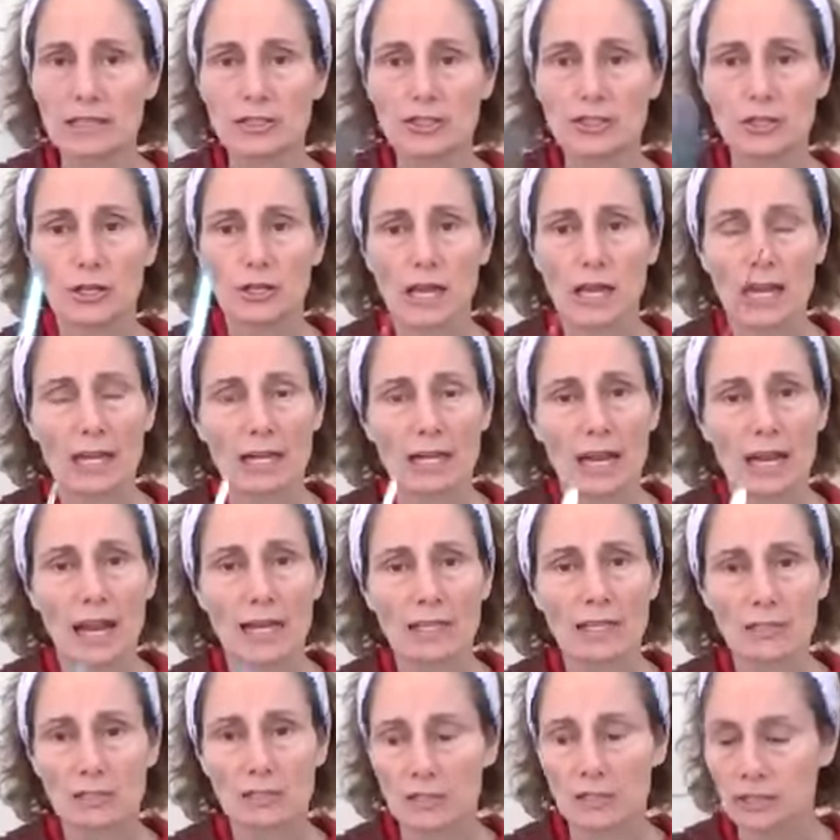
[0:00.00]
that you can't
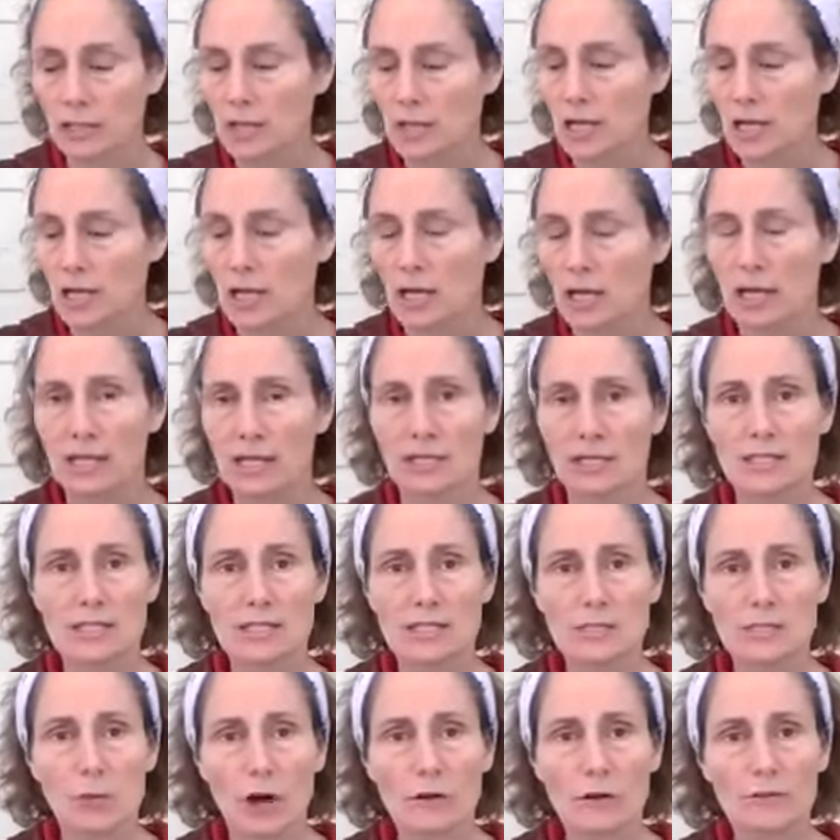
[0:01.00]
handle in a
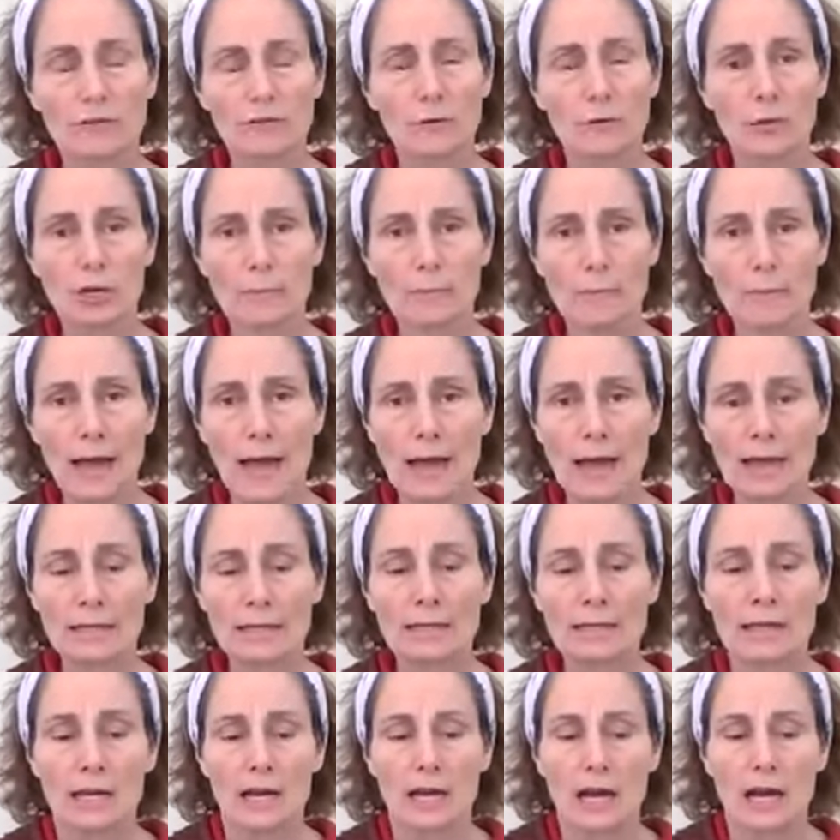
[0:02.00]
small
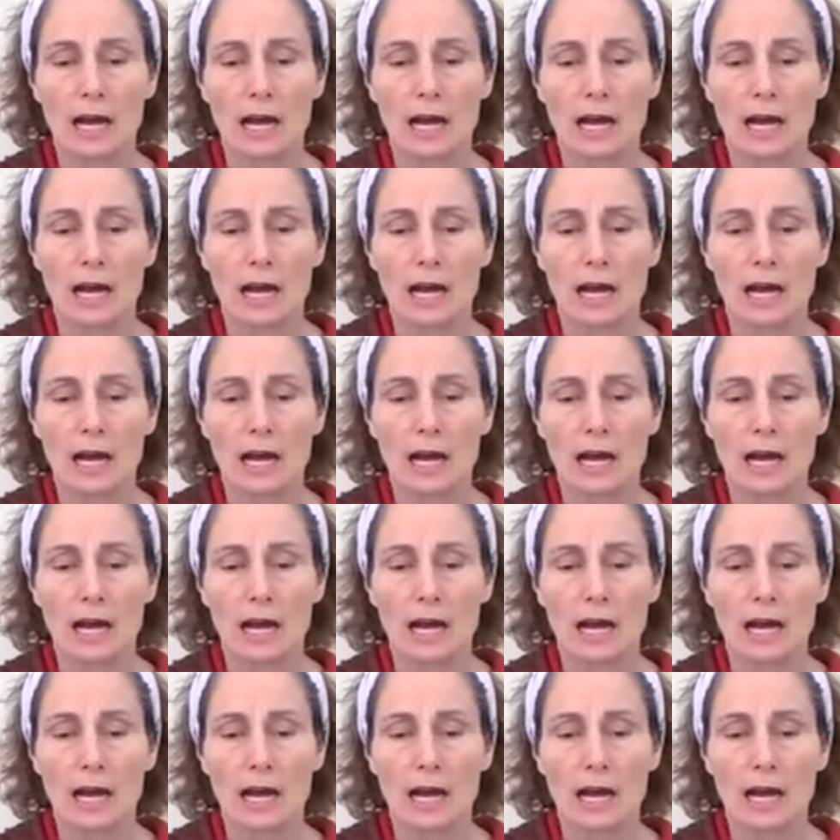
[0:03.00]
format.